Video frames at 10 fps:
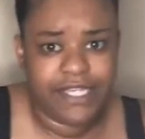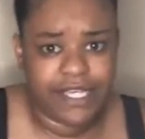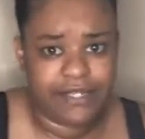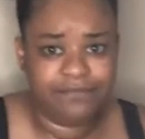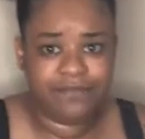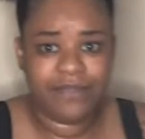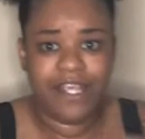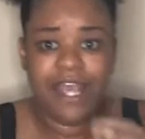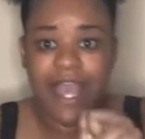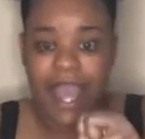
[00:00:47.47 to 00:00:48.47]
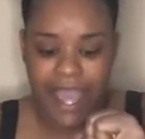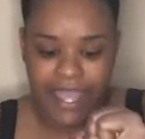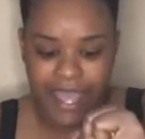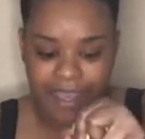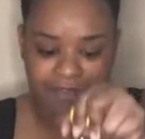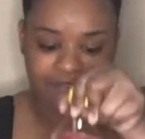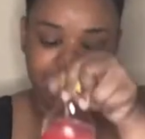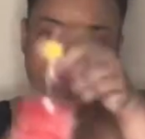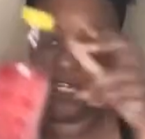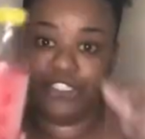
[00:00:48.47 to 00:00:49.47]
yeah. I have
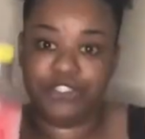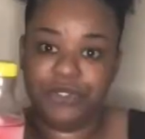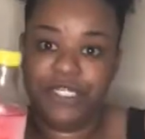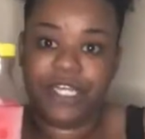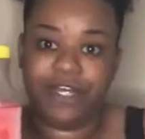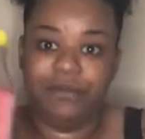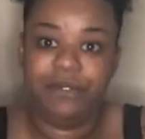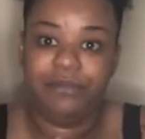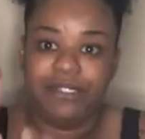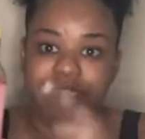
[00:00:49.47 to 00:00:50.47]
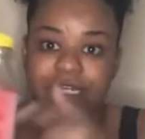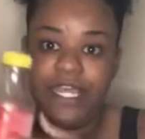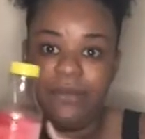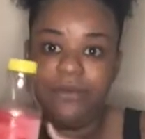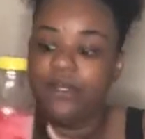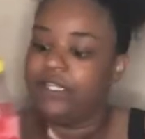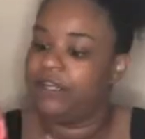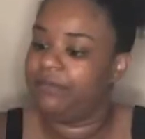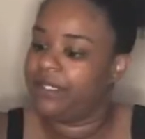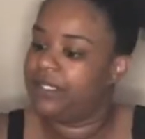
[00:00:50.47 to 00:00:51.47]
a drink. I don't want to put the name on
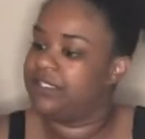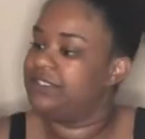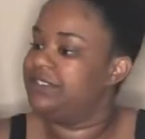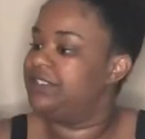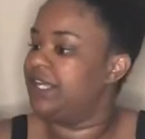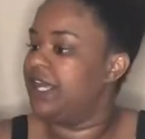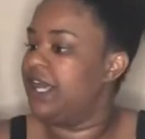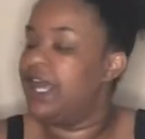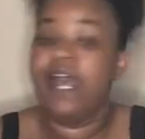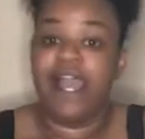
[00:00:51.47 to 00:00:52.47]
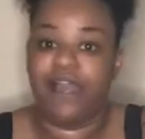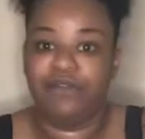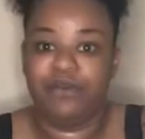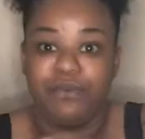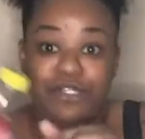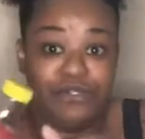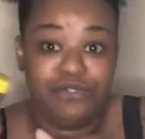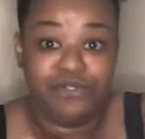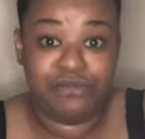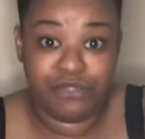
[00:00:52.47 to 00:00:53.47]
there because I don't know what
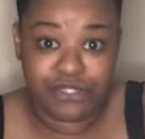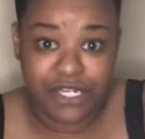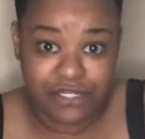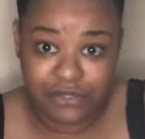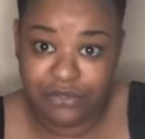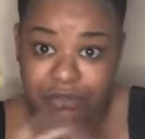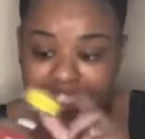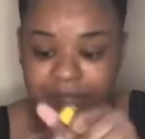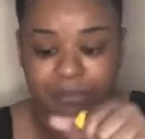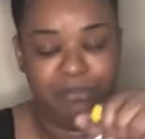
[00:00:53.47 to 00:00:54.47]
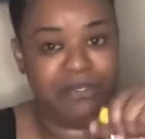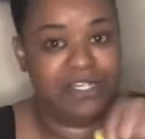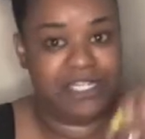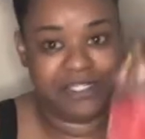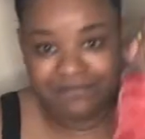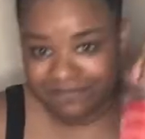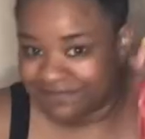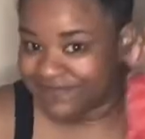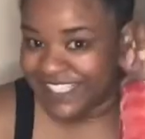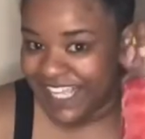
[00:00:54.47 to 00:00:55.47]
YouTube gonna try to do to me, but
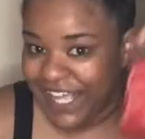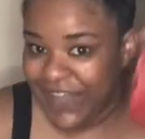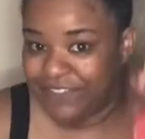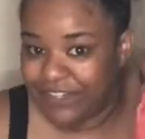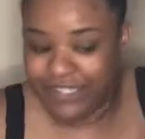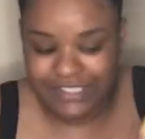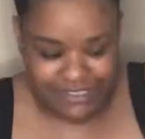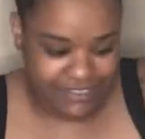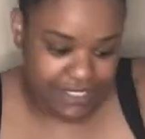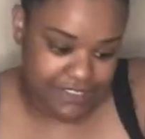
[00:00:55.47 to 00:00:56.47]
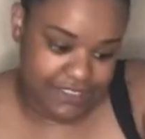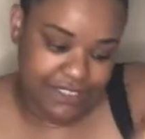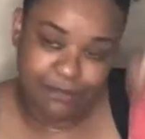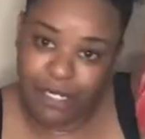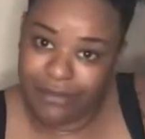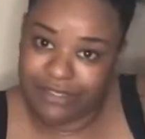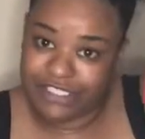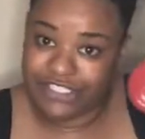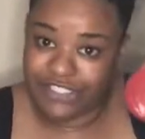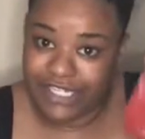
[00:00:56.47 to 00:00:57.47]
frozen slushy, Bourbon
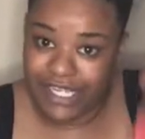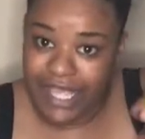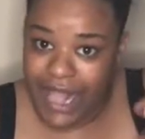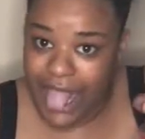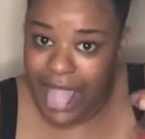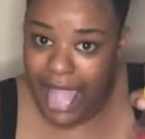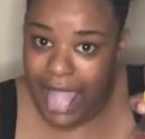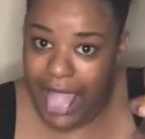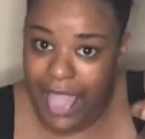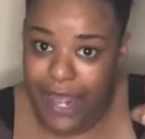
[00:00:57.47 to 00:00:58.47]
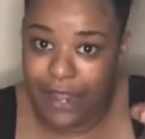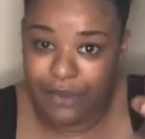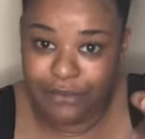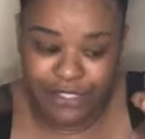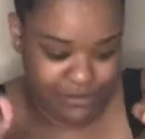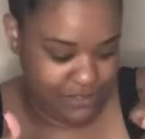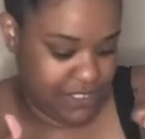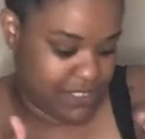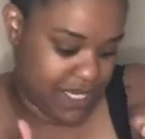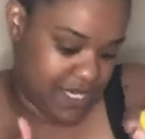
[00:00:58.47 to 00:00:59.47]
Street,
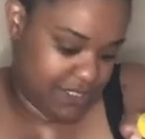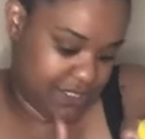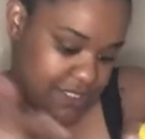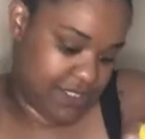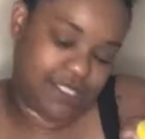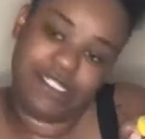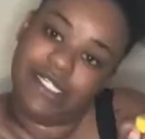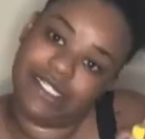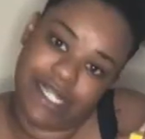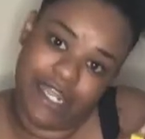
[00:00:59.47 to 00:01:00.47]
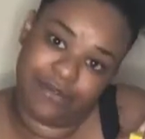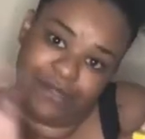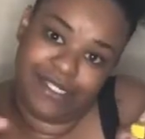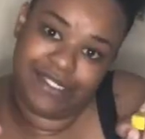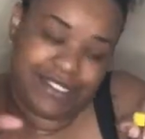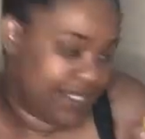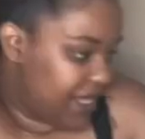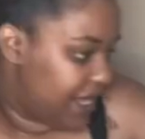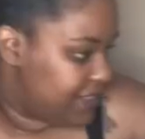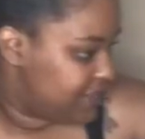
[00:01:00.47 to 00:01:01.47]
Houston, Texas, daiquiris,
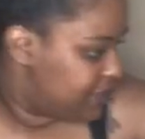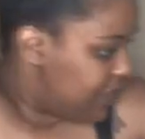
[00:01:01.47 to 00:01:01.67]
yes.